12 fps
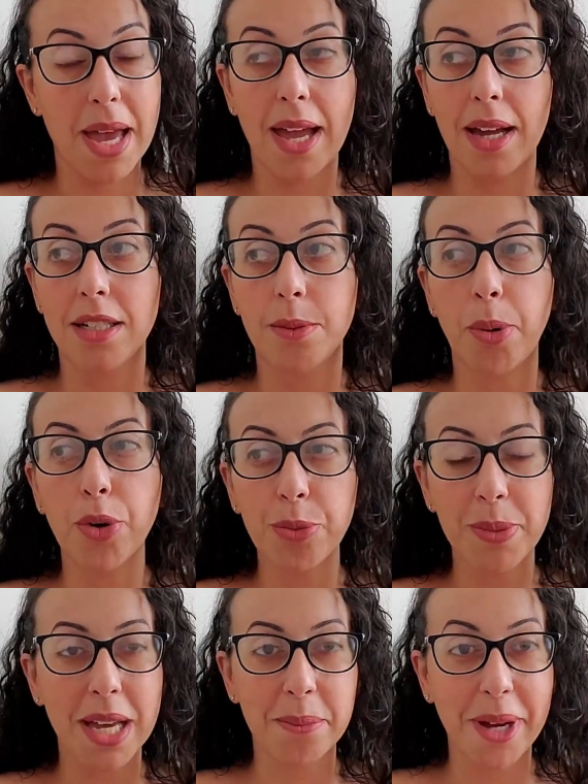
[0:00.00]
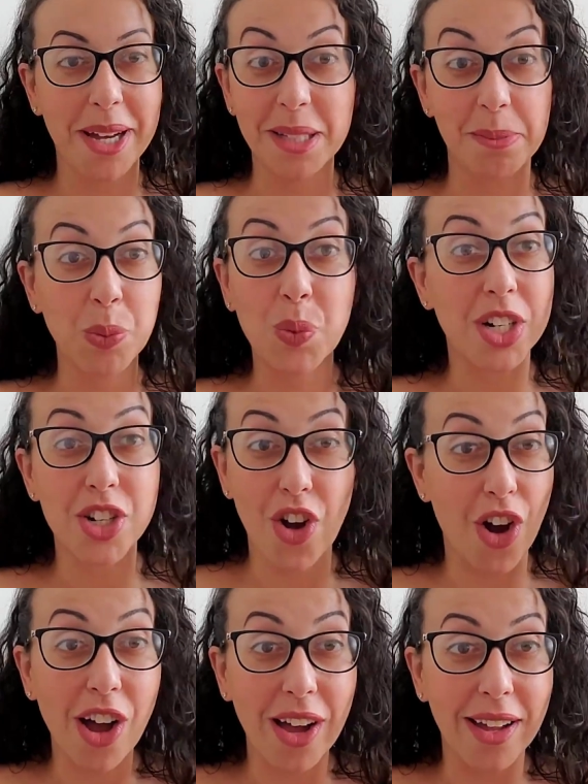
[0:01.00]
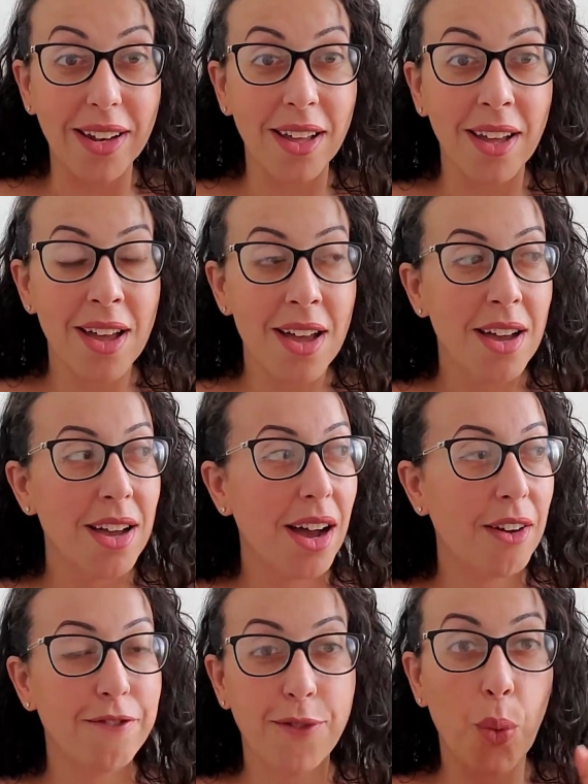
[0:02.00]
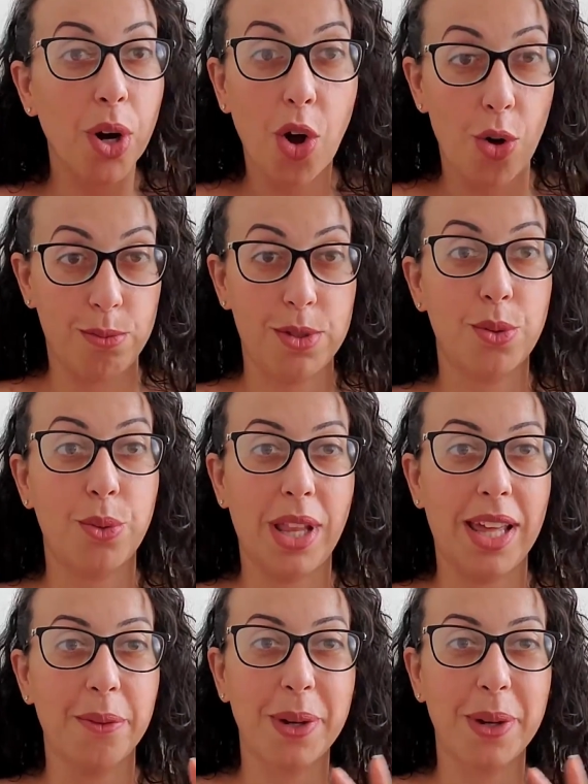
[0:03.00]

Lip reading: And both me and my husband were not for homeschooling.